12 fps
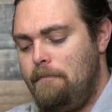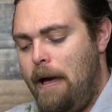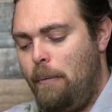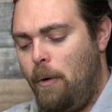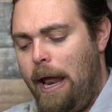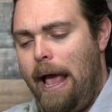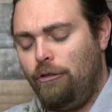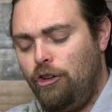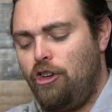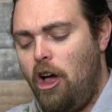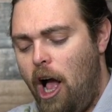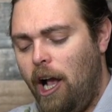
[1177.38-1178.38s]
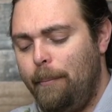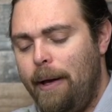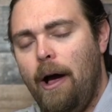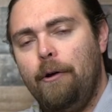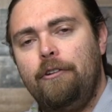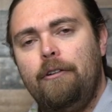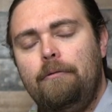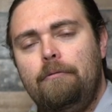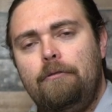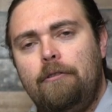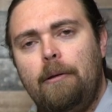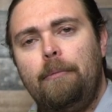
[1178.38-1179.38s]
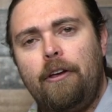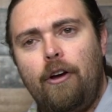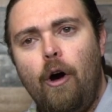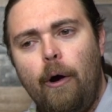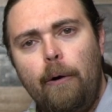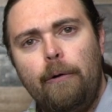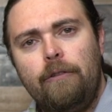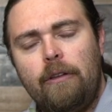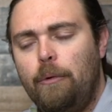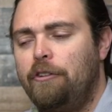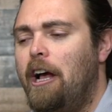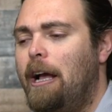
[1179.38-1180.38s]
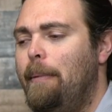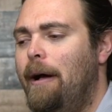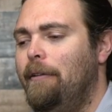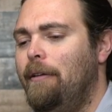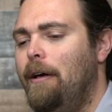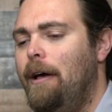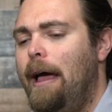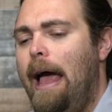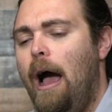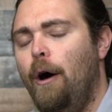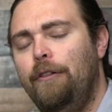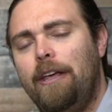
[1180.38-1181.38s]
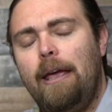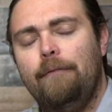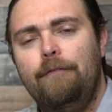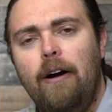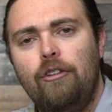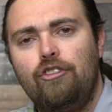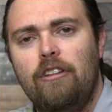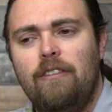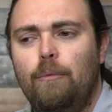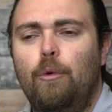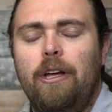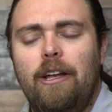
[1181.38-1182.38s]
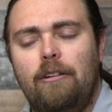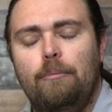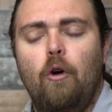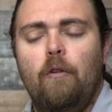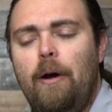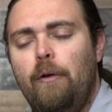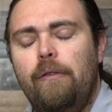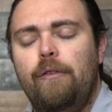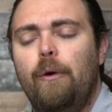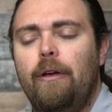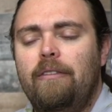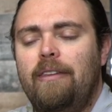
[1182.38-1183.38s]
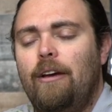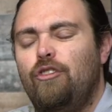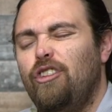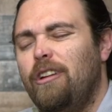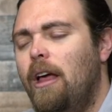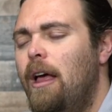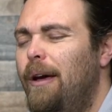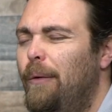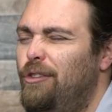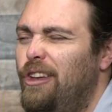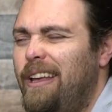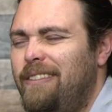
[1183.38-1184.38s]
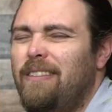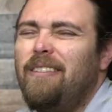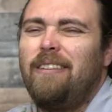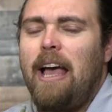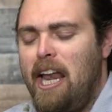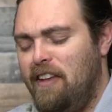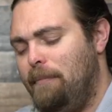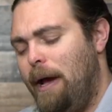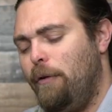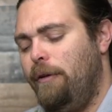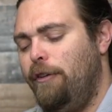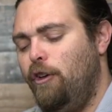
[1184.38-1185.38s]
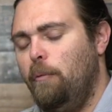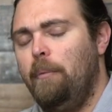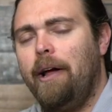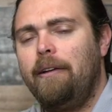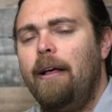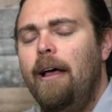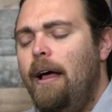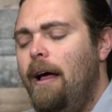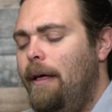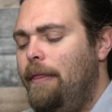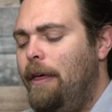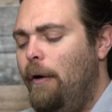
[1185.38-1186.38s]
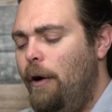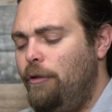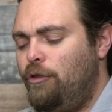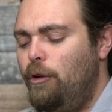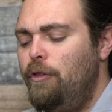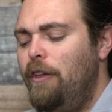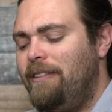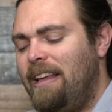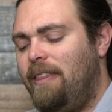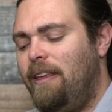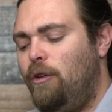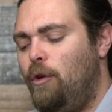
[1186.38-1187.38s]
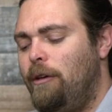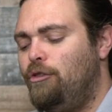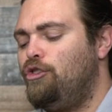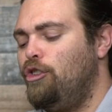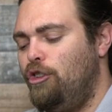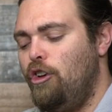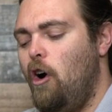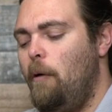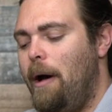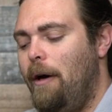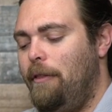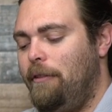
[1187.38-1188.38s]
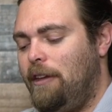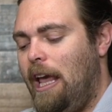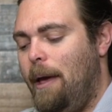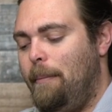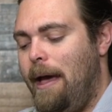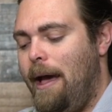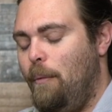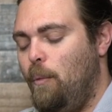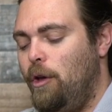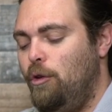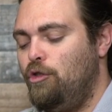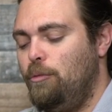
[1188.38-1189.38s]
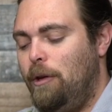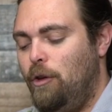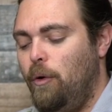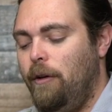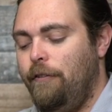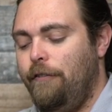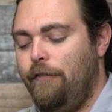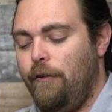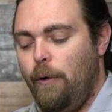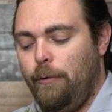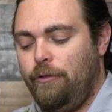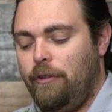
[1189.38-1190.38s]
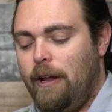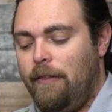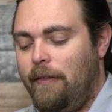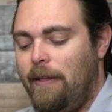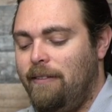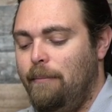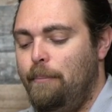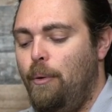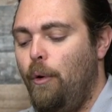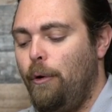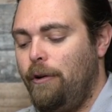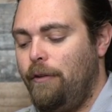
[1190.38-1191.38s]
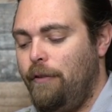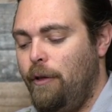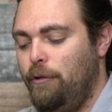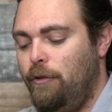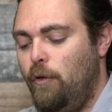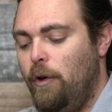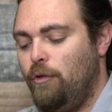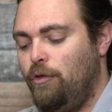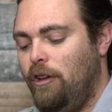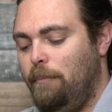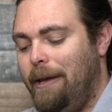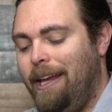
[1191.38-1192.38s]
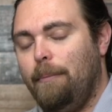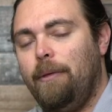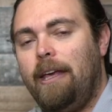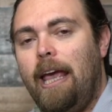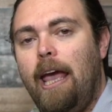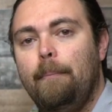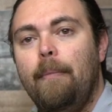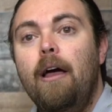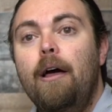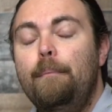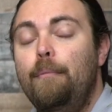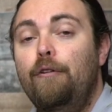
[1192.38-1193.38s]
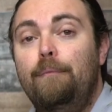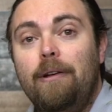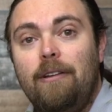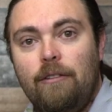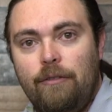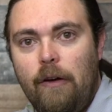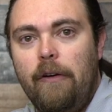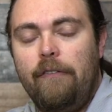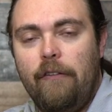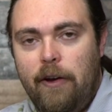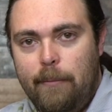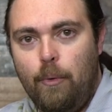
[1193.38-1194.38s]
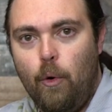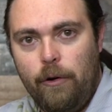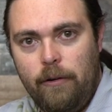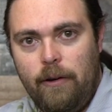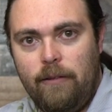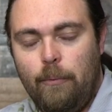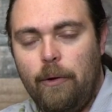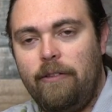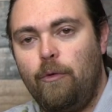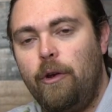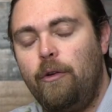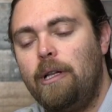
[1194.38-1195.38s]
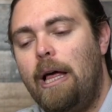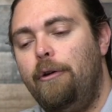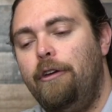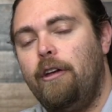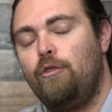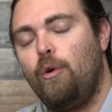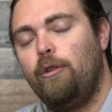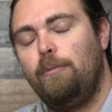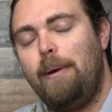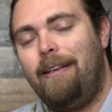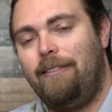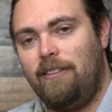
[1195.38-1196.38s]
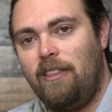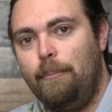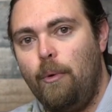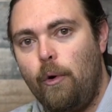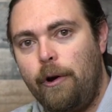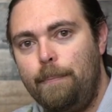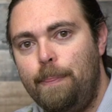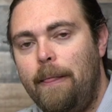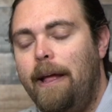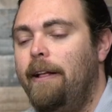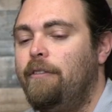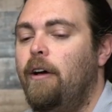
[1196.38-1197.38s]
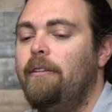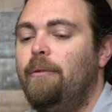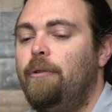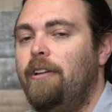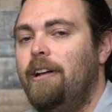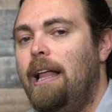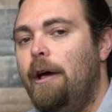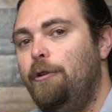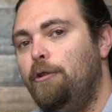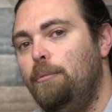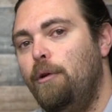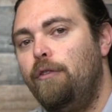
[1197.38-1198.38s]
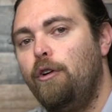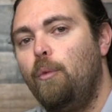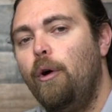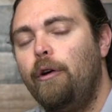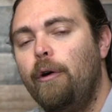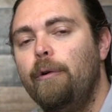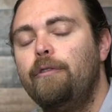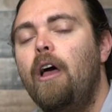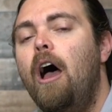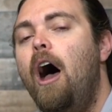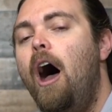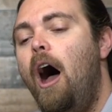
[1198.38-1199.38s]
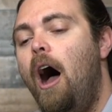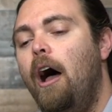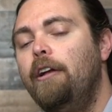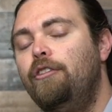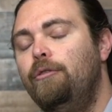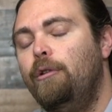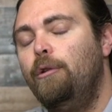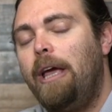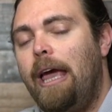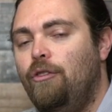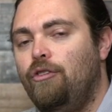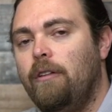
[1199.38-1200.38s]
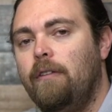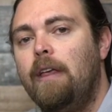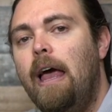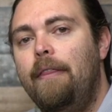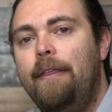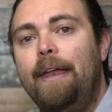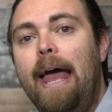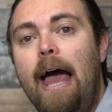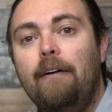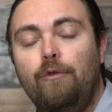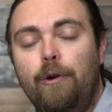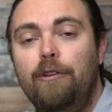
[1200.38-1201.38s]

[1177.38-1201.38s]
I want to actually talk about some of the cards. I want to talk about uh, how the game functions, and we'll get into more of my review section, which I guess is kind of my review, but there are certain things that I think you guys should know about this game and what you should be doing first, and I think that's important for those of you interested in picking up the game. Movement is very, very important. It's what it's going to allow you to control spaces on the board, and it's also what's going to allow you to move your workers onto locations that have